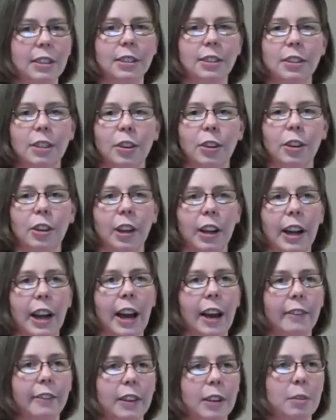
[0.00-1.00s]
So you can
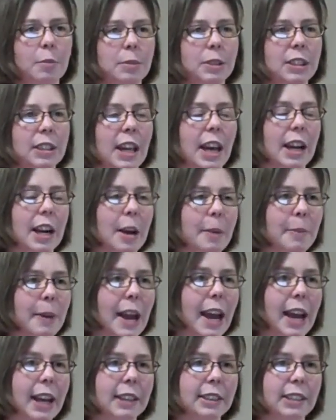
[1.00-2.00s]
have them set up
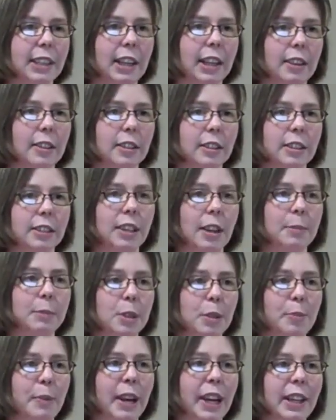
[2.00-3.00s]
as either
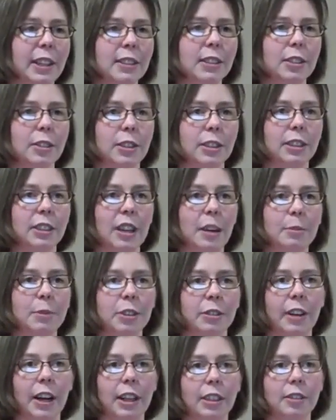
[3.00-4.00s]
subdomains or
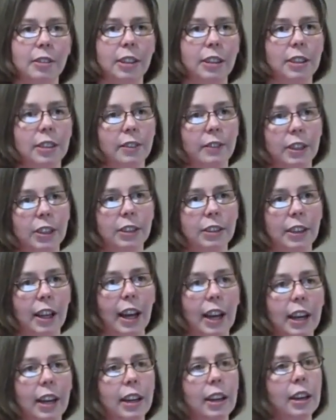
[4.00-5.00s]
subdirectories of your
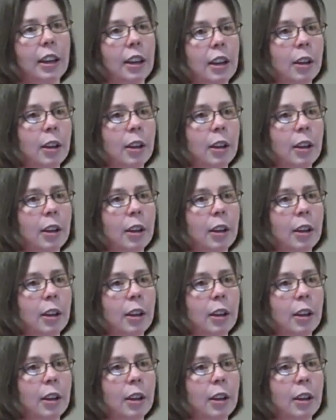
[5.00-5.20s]
site.